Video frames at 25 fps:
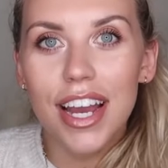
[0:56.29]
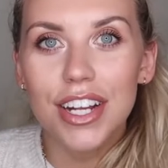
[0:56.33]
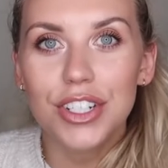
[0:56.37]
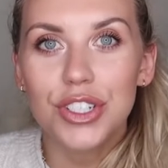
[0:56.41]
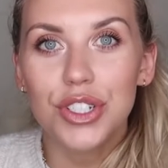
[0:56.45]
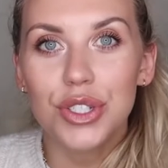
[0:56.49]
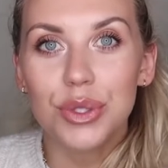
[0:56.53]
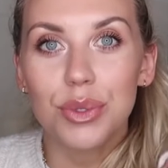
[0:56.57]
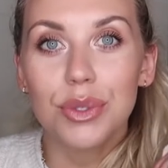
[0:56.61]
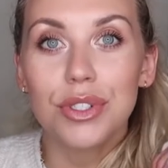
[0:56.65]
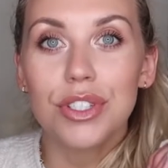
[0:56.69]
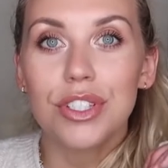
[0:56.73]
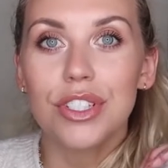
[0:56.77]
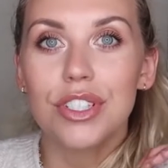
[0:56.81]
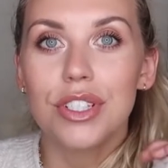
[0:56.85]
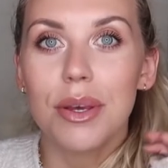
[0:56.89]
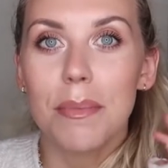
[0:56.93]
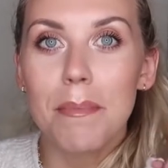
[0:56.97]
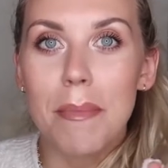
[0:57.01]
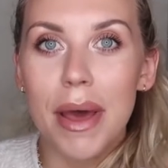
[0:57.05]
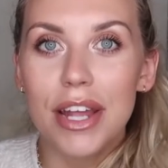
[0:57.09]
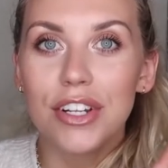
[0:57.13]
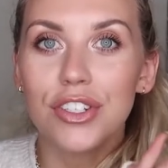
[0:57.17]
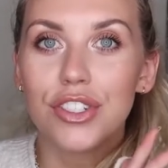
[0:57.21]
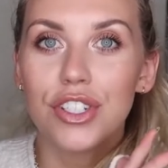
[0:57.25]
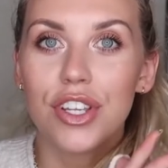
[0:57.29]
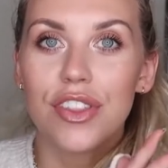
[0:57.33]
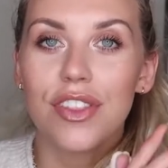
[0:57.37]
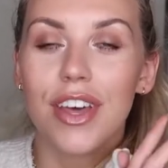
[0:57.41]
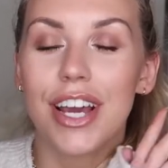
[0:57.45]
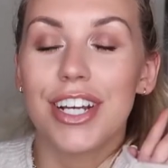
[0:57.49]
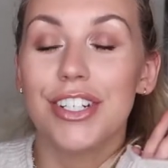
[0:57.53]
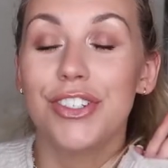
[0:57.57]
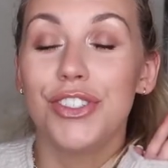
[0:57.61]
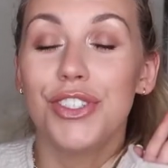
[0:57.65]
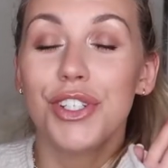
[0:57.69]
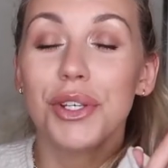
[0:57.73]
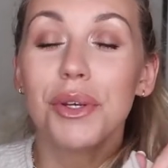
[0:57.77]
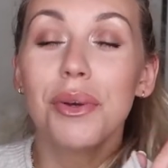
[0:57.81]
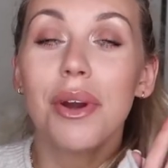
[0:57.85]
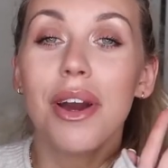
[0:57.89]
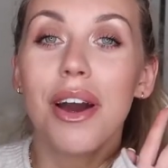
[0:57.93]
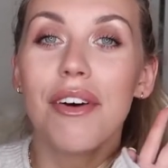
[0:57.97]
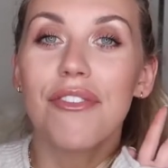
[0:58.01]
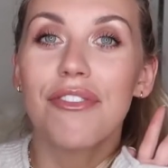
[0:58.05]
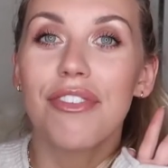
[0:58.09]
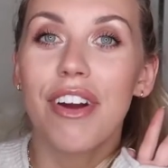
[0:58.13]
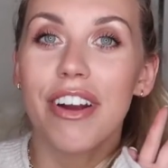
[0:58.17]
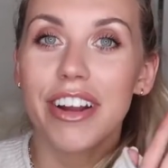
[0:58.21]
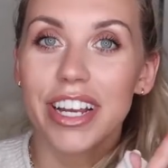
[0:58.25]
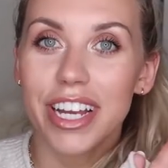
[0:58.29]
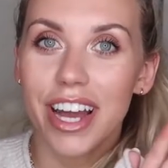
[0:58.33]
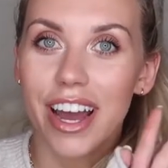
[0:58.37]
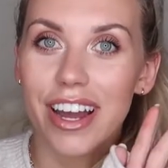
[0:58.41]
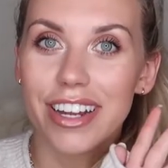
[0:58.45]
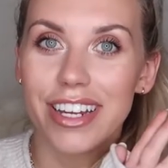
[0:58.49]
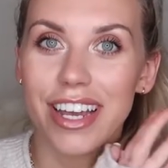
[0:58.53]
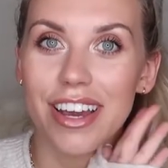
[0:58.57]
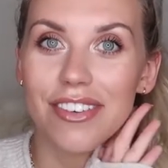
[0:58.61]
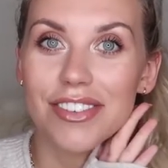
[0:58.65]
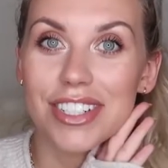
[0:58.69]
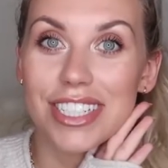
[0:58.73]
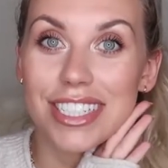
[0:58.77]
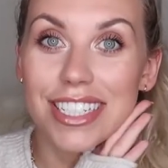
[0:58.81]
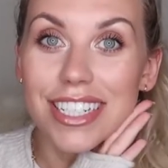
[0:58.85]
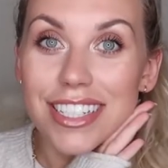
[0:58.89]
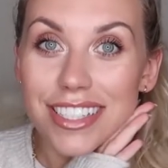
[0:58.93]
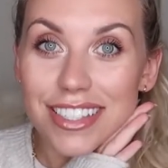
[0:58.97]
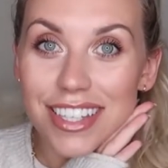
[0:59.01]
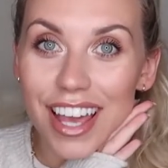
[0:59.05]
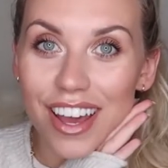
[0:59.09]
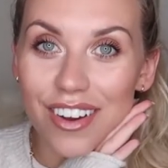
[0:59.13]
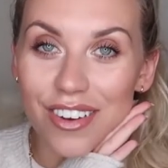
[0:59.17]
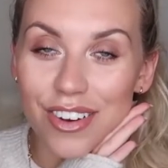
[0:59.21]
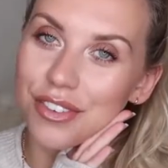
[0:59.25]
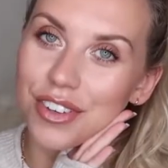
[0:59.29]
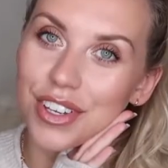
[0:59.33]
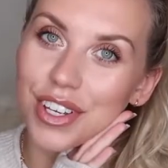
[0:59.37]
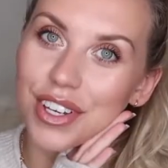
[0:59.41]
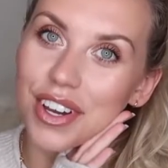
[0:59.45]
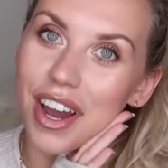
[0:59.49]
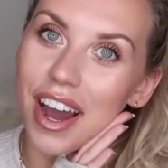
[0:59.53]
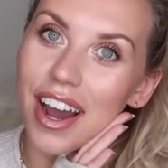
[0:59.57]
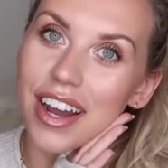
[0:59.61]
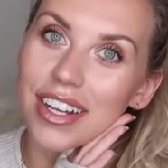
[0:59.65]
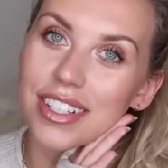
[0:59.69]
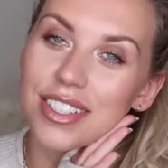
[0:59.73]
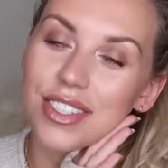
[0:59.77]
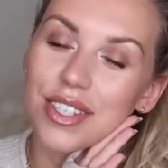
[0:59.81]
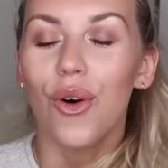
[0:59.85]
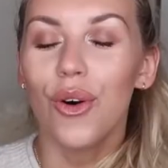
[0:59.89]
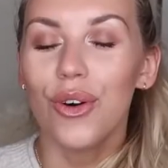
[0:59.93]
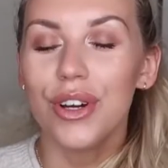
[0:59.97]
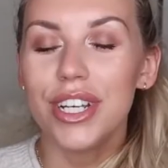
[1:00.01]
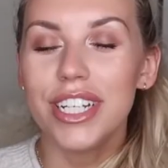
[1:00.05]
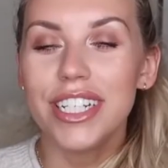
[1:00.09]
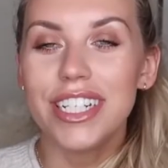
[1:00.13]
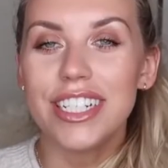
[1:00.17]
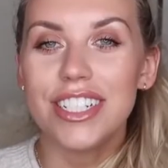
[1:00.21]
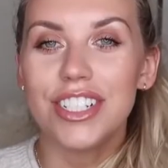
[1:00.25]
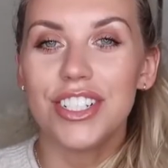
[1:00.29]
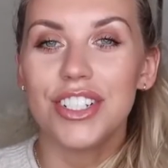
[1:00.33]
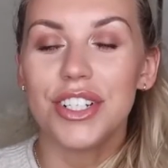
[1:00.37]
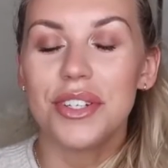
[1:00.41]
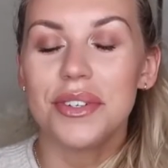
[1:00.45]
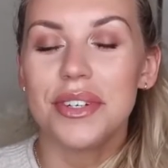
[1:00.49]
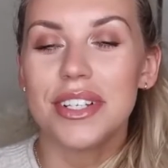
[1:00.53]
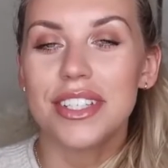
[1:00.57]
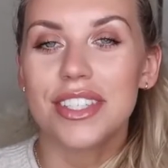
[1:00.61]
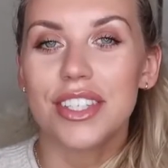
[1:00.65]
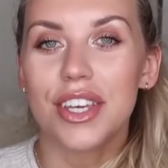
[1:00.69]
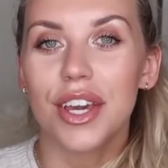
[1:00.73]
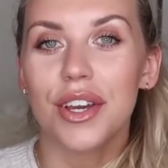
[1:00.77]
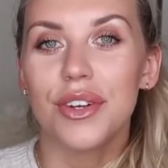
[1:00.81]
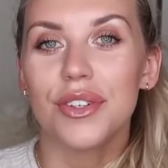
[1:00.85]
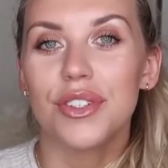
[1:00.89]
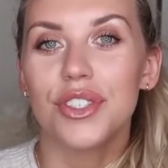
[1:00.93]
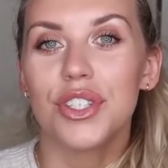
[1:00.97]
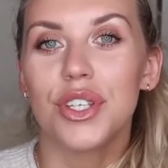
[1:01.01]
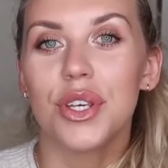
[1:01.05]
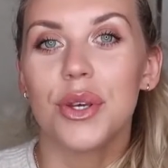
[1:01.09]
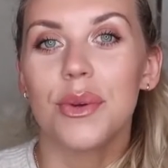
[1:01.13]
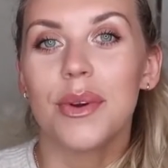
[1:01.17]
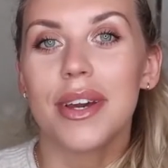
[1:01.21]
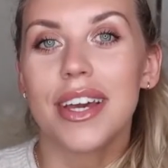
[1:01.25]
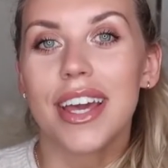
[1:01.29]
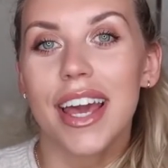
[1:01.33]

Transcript: I just wanted to mention that I do very kindly have a discount for you guys guys, all you need to do is go to